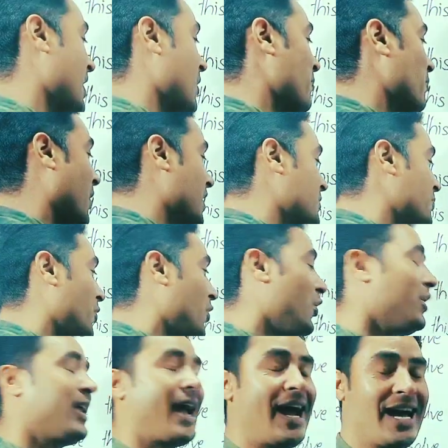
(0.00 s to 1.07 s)
But
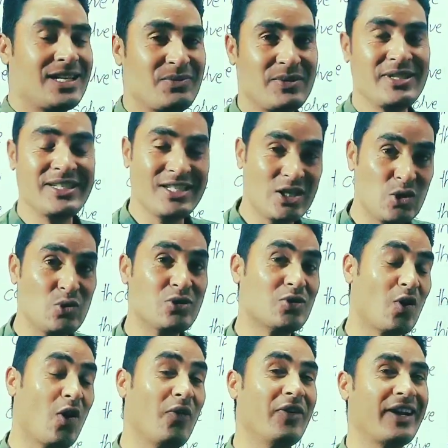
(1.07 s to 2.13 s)
for has been used
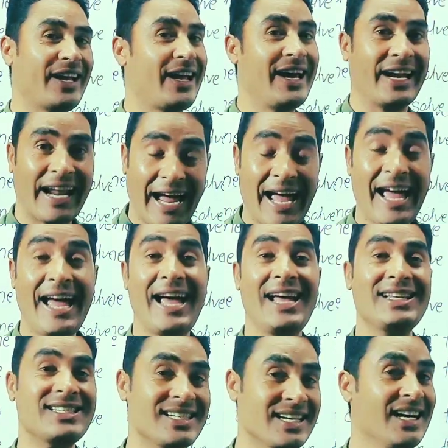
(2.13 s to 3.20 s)
over here
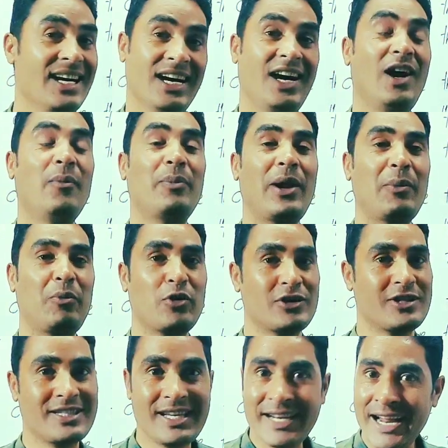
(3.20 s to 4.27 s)
as a
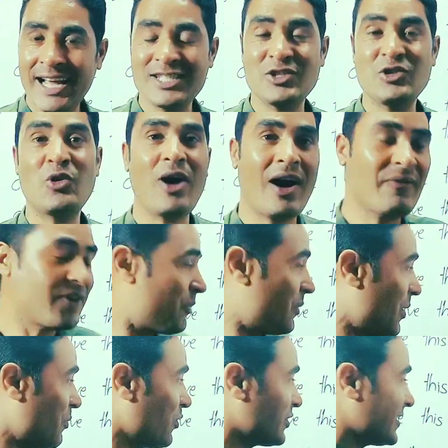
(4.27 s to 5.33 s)
preposition. As you know, after
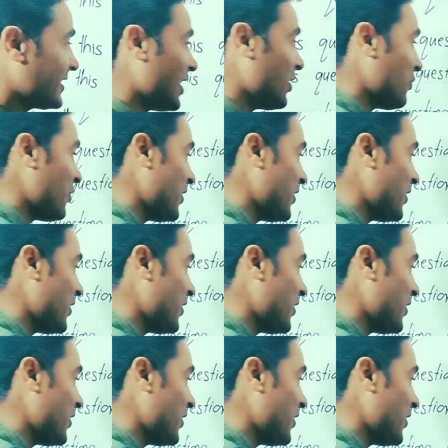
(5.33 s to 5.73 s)
preposition we